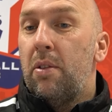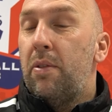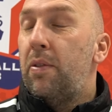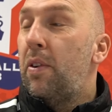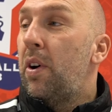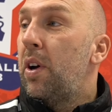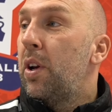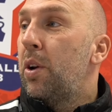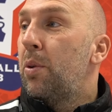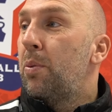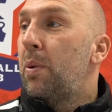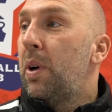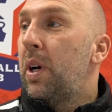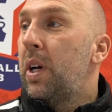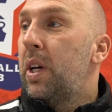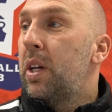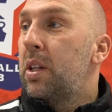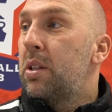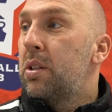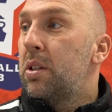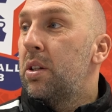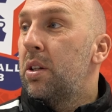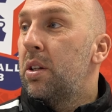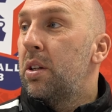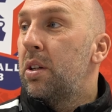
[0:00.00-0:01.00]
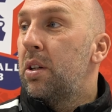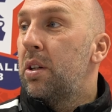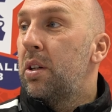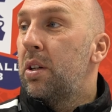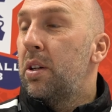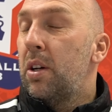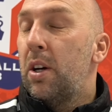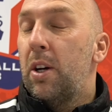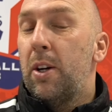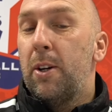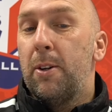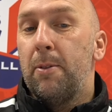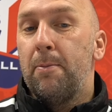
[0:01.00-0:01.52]
find a way
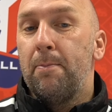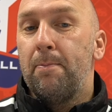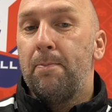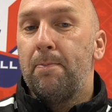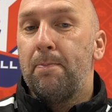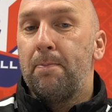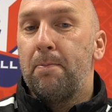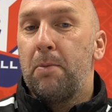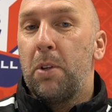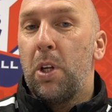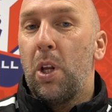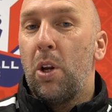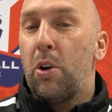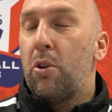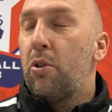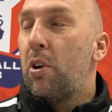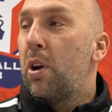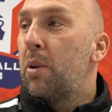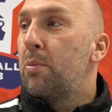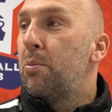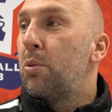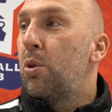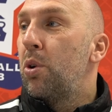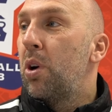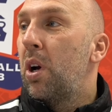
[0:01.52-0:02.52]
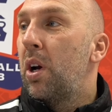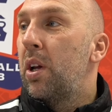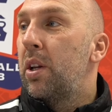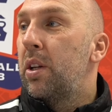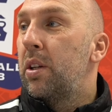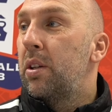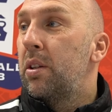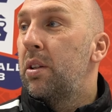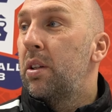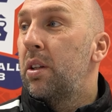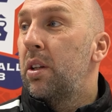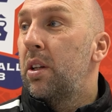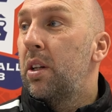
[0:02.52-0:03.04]
to create more
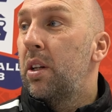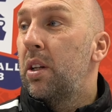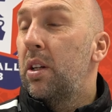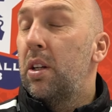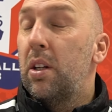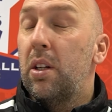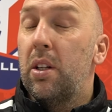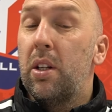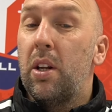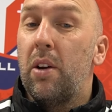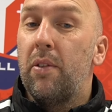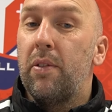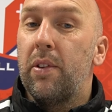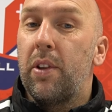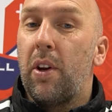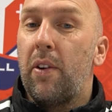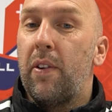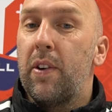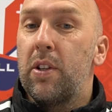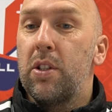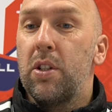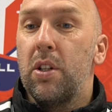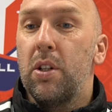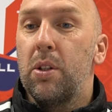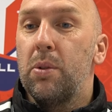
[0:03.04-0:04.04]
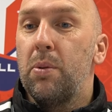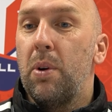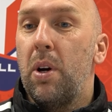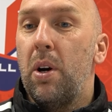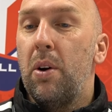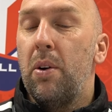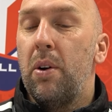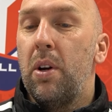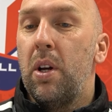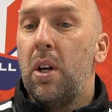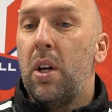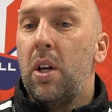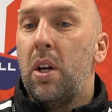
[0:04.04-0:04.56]
going the other direction as
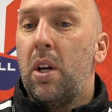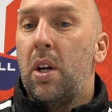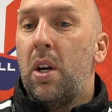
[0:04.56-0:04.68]
well.